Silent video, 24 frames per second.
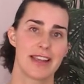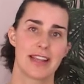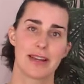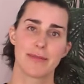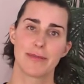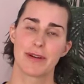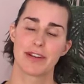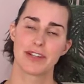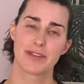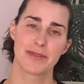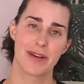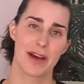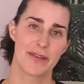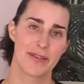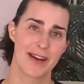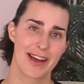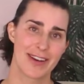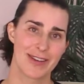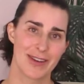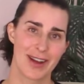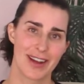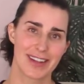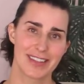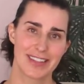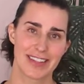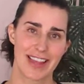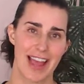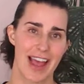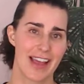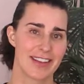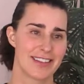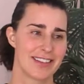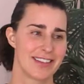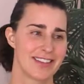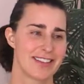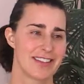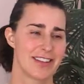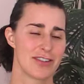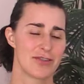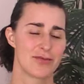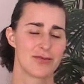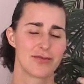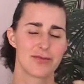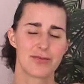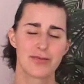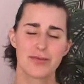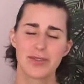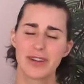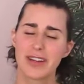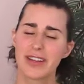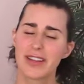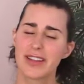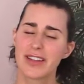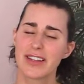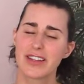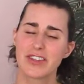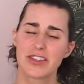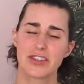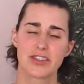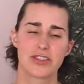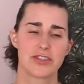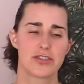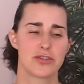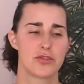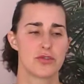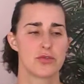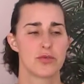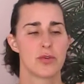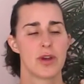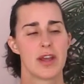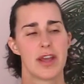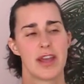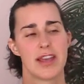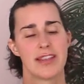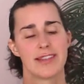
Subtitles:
and a bunch of alpha hydroxy acids that's really just to